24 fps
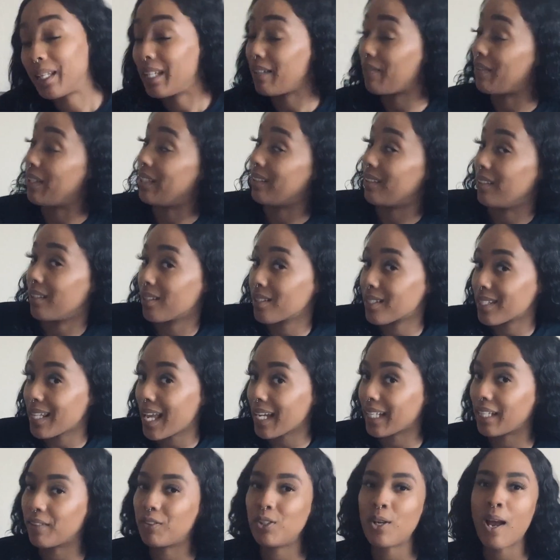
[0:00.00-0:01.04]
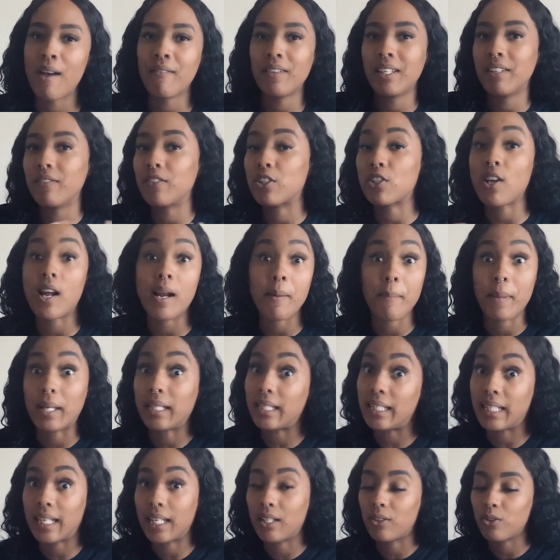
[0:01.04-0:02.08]
even looks like if you haven't even started
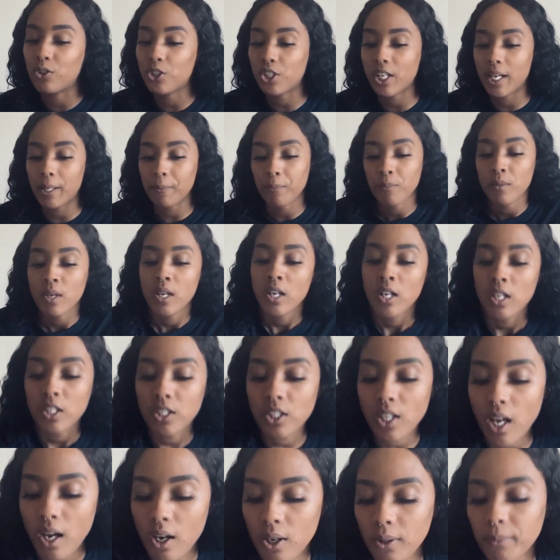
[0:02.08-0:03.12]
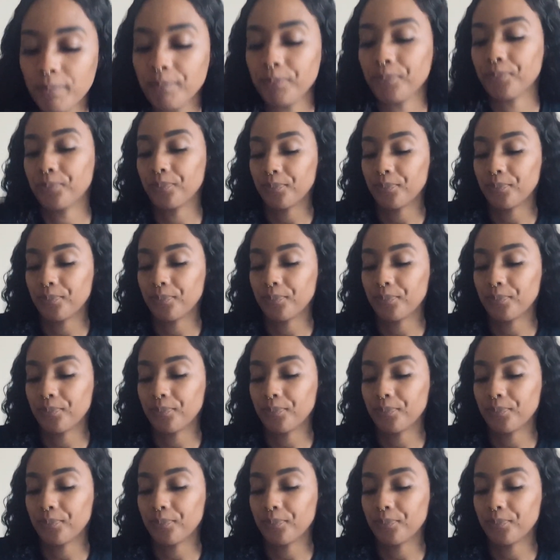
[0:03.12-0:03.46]
making candles yet. So